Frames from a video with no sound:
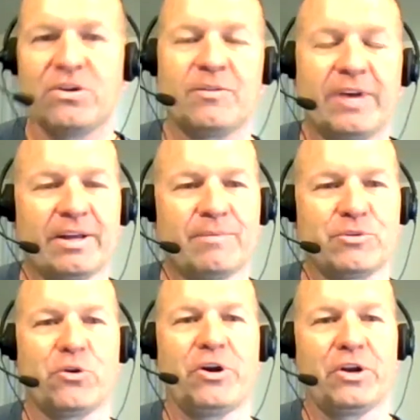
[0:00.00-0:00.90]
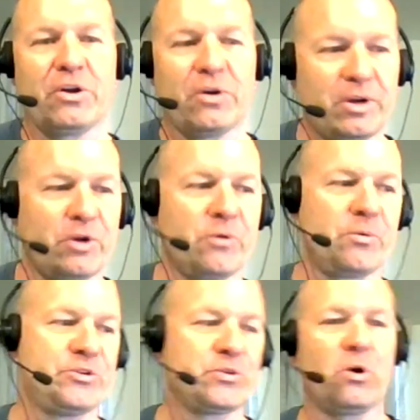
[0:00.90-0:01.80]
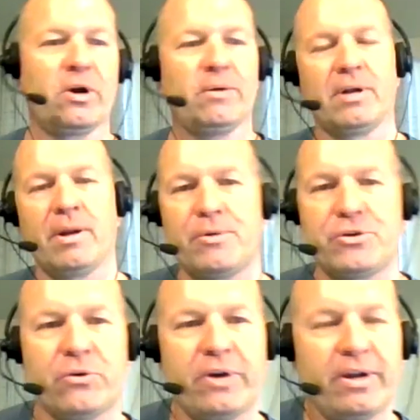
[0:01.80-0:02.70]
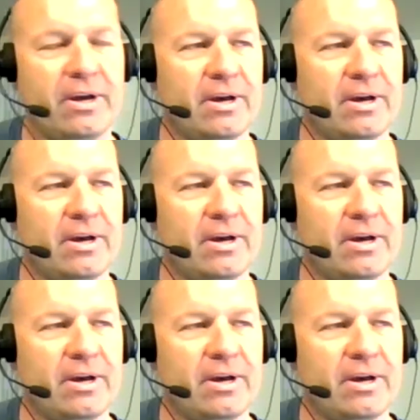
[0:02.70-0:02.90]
I'm like, I'm enjoying your resort, and I'm enjoying